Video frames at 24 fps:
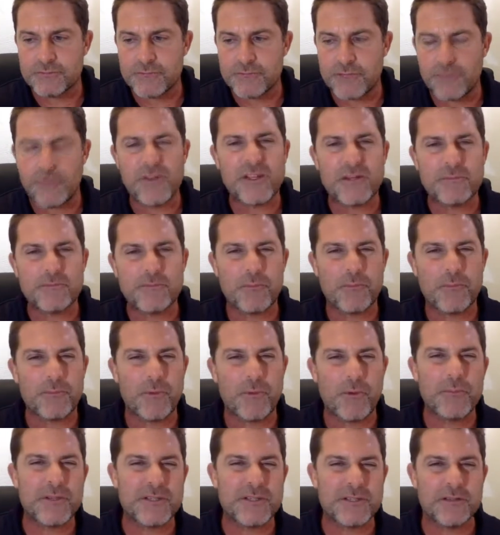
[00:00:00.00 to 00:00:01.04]
I think it
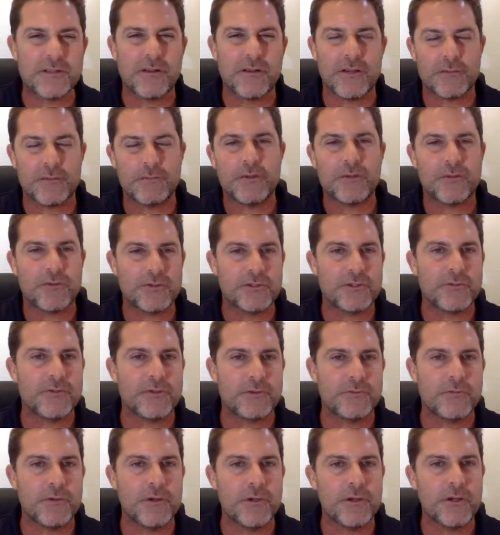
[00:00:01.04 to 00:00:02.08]
probably started because of
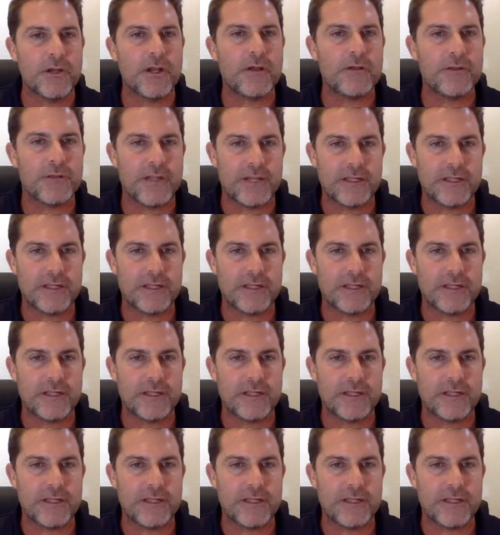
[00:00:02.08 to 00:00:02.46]
the Merlot,